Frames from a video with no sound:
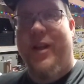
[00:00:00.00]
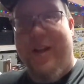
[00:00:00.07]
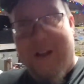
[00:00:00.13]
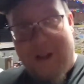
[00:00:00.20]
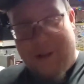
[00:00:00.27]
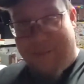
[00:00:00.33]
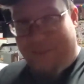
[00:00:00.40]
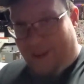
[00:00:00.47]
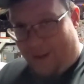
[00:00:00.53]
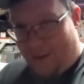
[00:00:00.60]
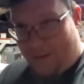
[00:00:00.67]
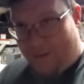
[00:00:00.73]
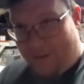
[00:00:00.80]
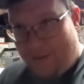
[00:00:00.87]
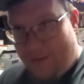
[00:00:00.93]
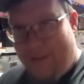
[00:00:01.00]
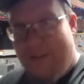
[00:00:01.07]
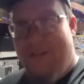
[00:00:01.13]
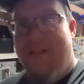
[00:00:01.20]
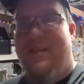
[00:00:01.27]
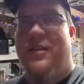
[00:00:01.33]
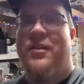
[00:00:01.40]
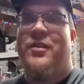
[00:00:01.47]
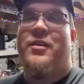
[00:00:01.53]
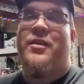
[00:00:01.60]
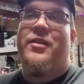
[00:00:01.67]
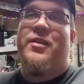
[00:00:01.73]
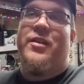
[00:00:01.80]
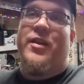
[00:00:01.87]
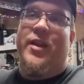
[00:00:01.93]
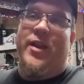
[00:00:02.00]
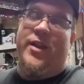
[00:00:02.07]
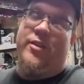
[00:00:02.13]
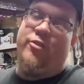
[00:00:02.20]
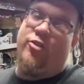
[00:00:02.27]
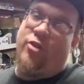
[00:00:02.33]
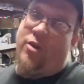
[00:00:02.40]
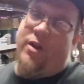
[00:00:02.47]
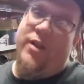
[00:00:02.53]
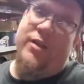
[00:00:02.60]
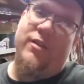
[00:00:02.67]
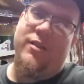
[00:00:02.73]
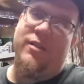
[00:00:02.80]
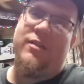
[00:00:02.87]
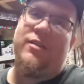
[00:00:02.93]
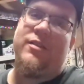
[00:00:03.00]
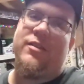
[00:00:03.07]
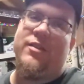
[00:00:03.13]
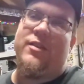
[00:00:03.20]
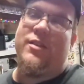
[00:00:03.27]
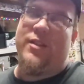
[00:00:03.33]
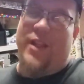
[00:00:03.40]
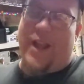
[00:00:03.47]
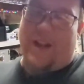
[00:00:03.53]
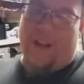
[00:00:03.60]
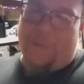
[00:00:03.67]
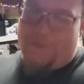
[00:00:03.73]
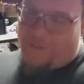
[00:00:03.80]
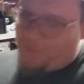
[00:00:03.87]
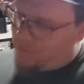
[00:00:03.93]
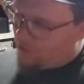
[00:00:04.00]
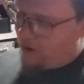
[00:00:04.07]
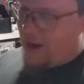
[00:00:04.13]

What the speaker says: when it comes out. And enjoy. Like, comment,